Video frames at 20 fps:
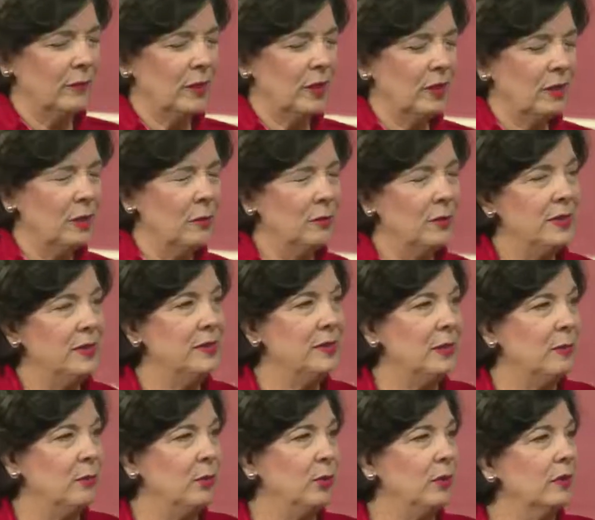companies
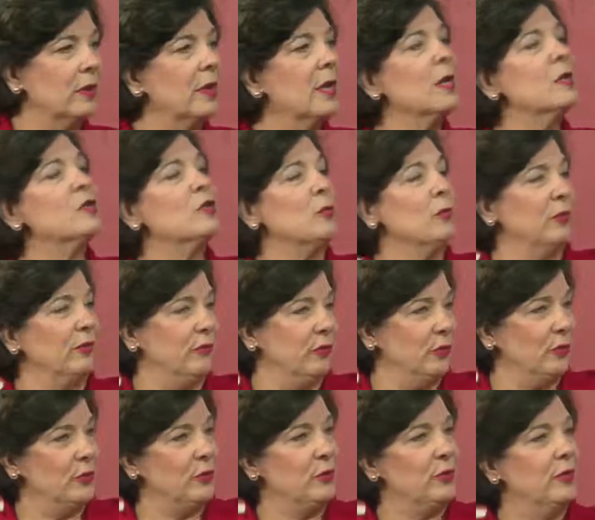that put the customer
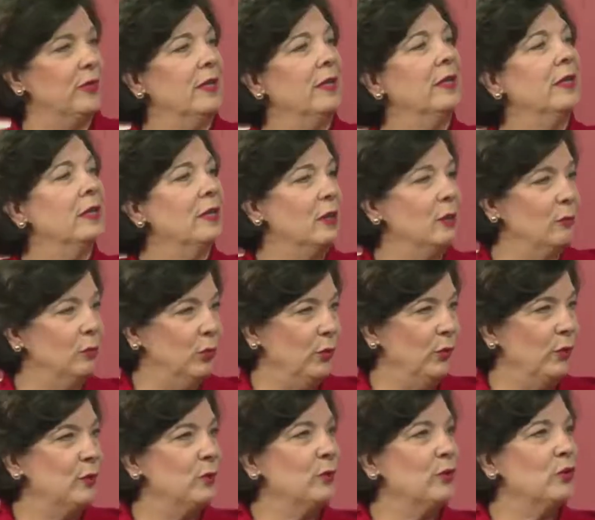first, the
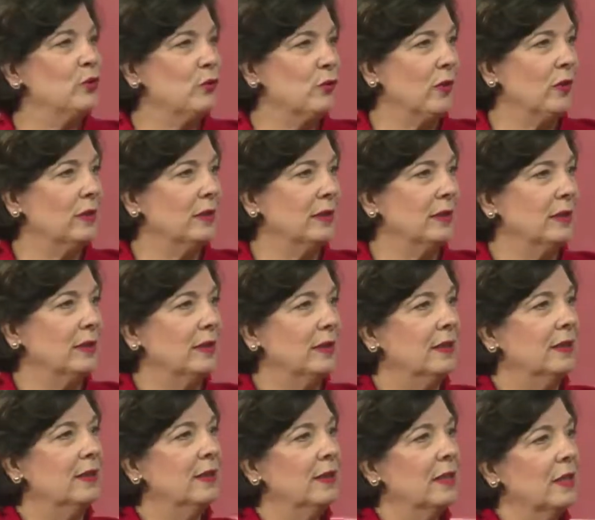employees were struggling.
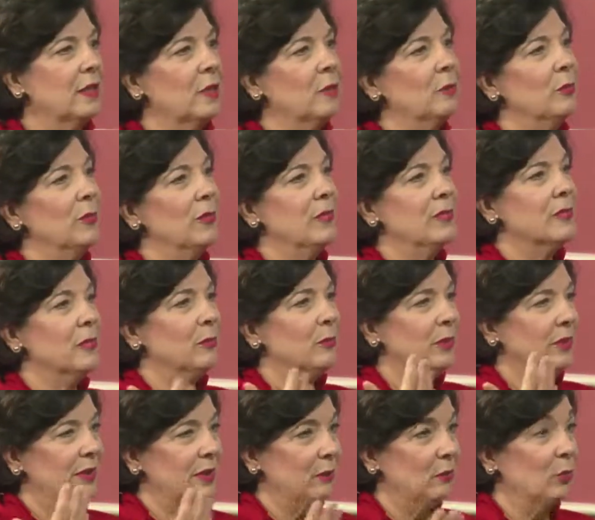The companies that
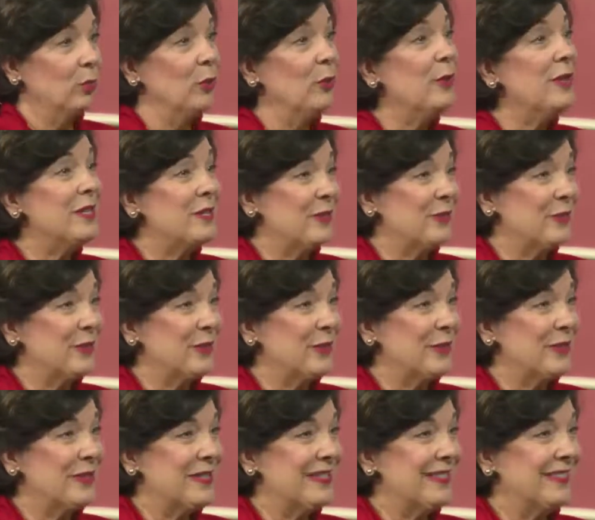put the employees
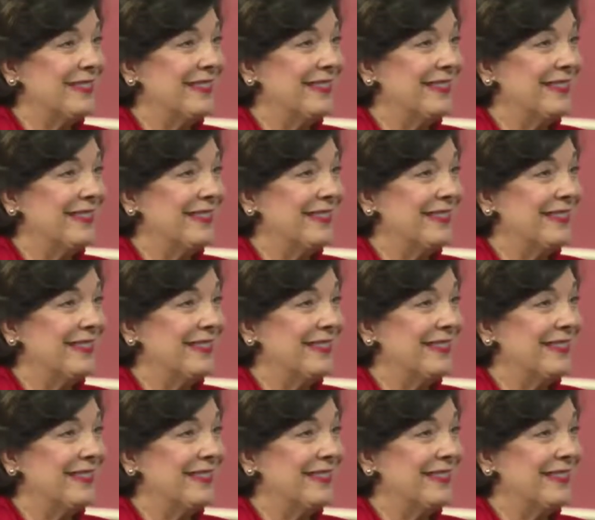first,